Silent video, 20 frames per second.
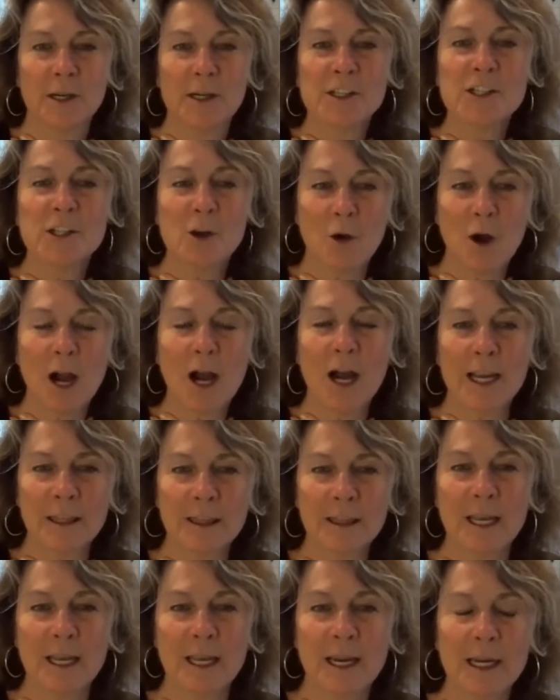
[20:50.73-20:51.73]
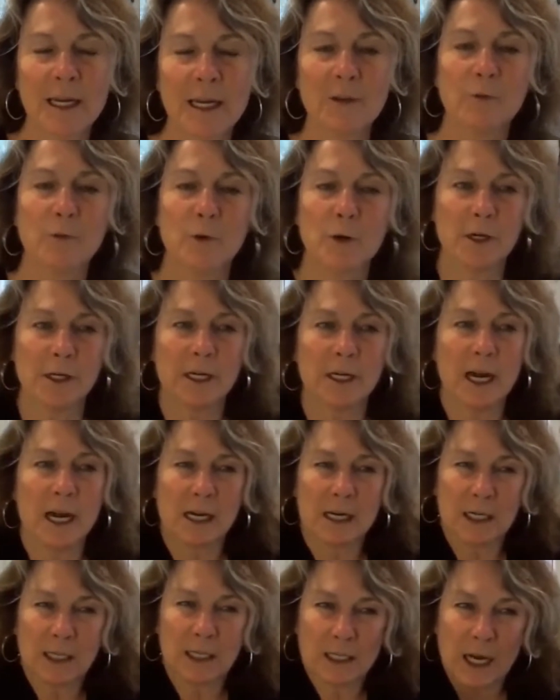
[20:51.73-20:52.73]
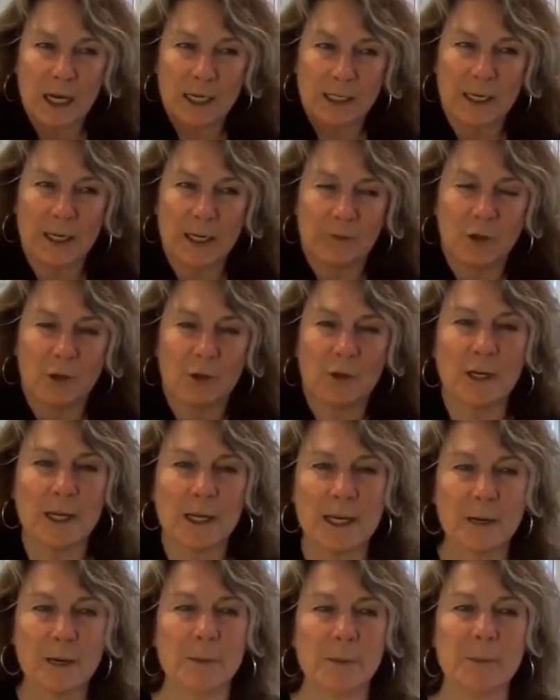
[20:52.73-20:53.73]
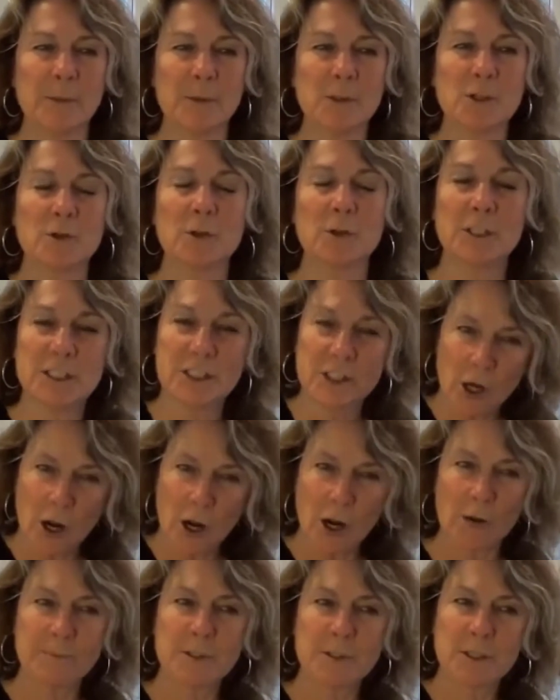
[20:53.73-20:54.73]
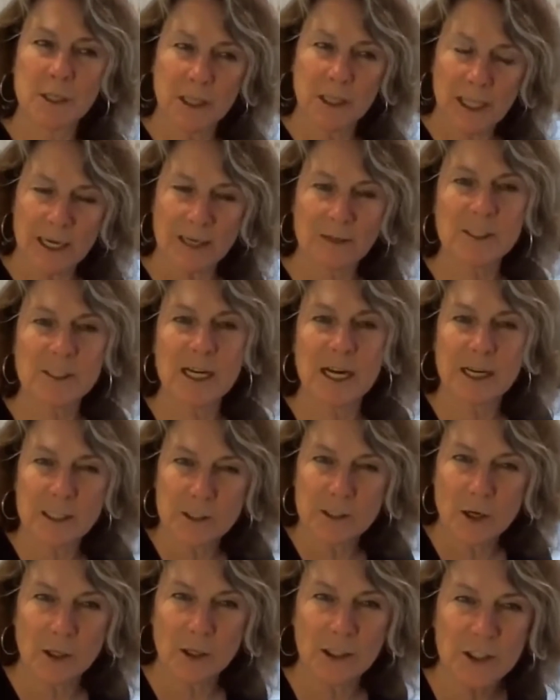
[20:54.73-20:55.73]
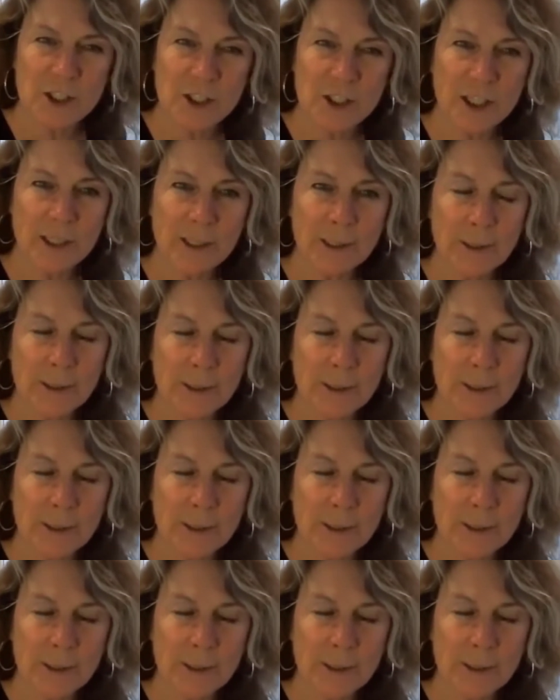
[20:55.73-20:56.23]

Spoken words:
So I think if you're going to get people to adopt cloud technology,